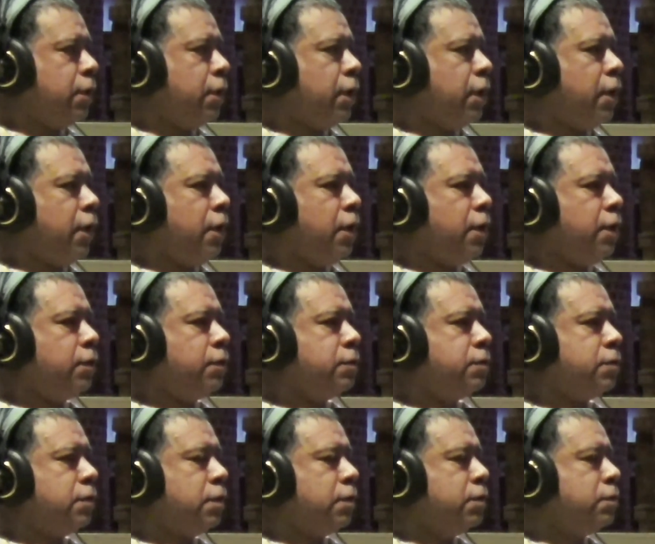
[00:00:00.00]

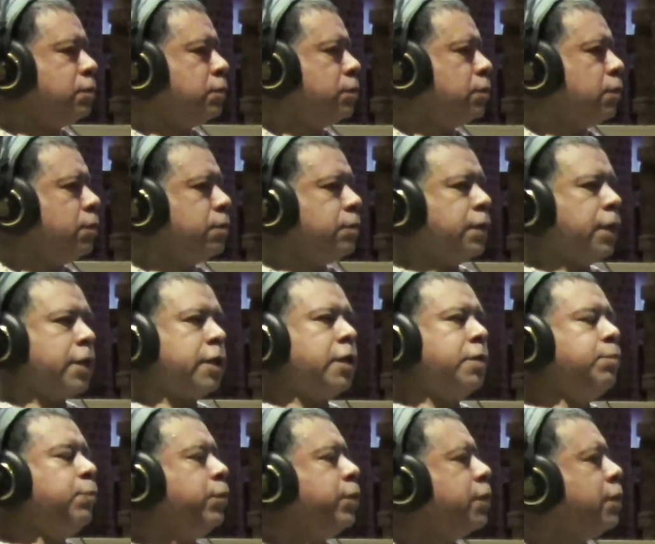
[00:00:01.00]
And so that
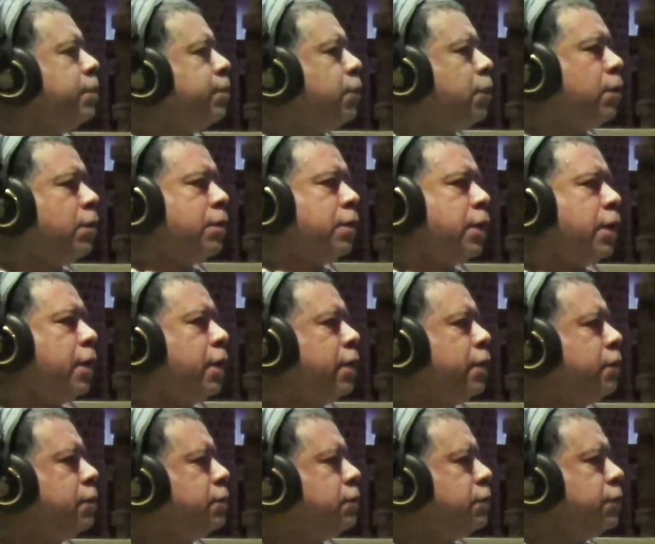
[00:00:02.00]
can bring up all
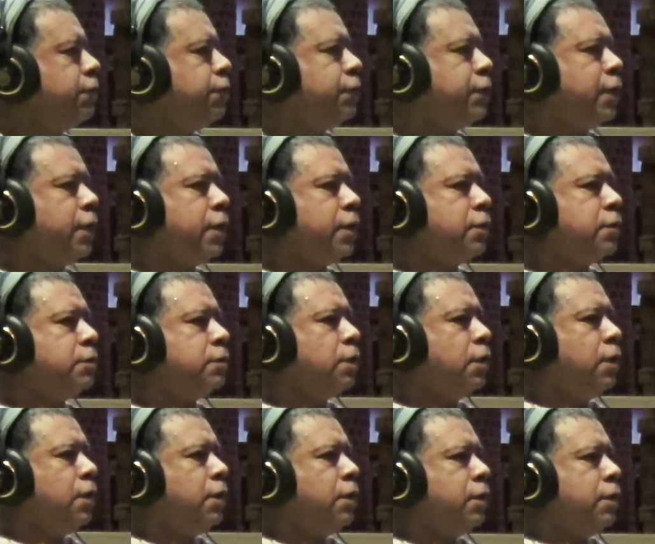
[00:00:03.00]
kinds of things
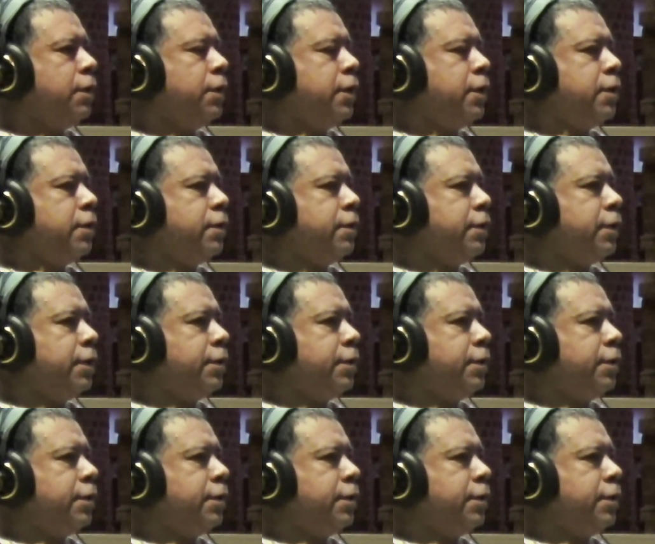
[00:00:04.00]
that